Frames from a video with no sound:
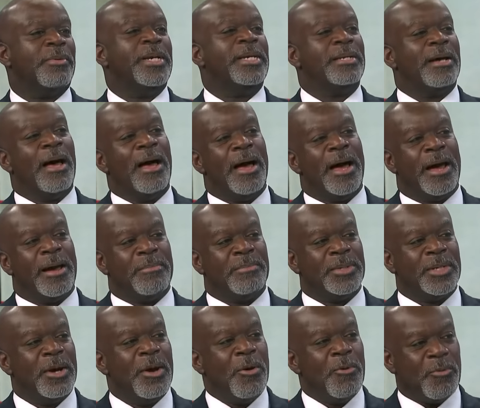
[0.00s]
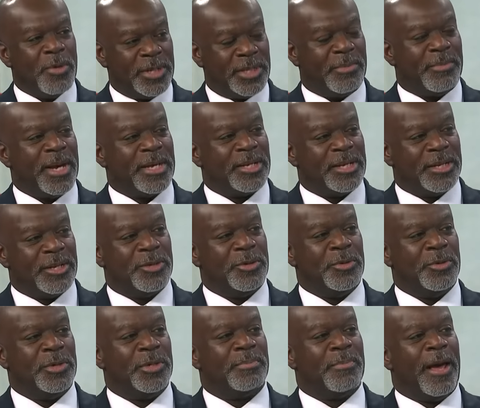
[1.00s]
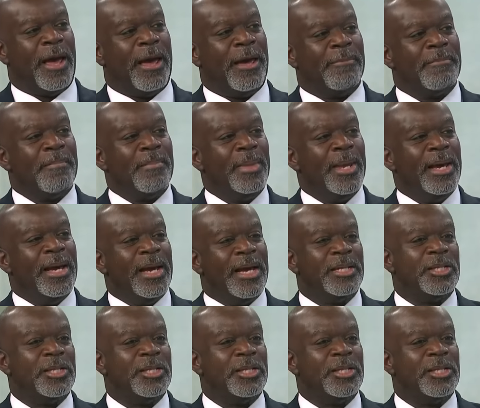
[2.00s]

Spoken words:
three times what domestic students pay.